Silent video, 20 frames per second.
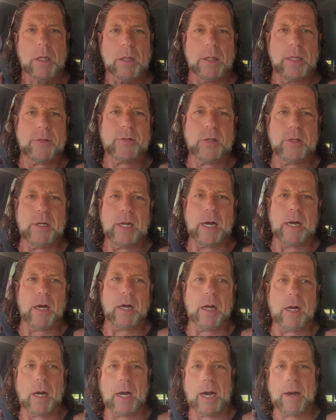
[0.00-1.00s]
Listen,
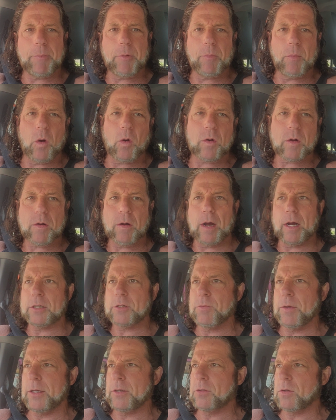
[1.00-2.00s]
I'm a
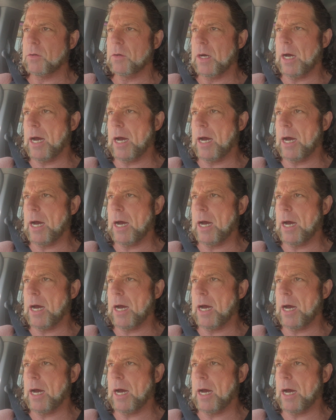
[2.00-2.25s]
motocross racer.